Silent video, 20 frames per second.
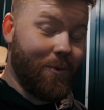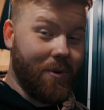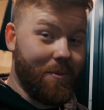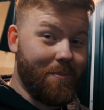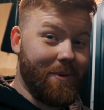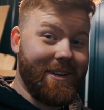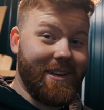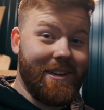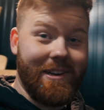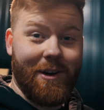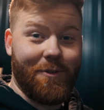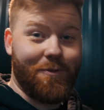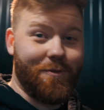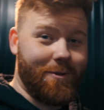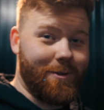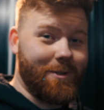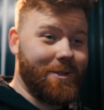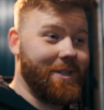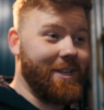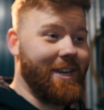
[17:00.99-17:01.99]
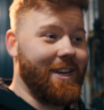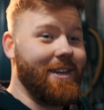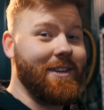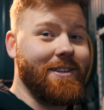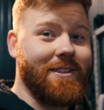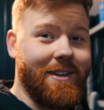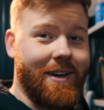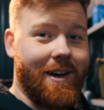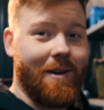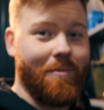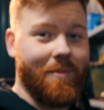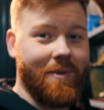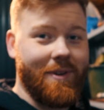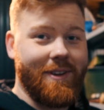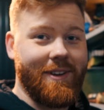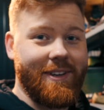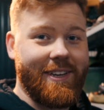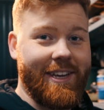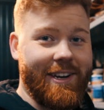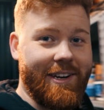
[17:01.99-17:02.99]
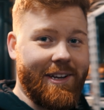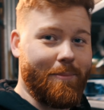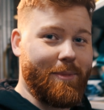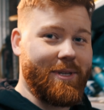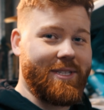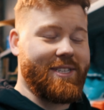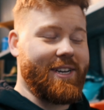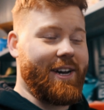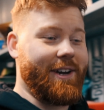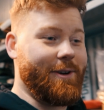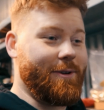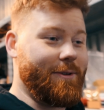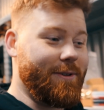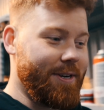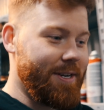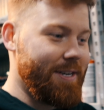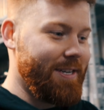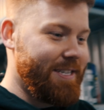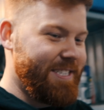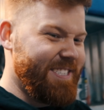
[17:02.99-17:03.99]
will be enough for today. I'm getting a bit tired,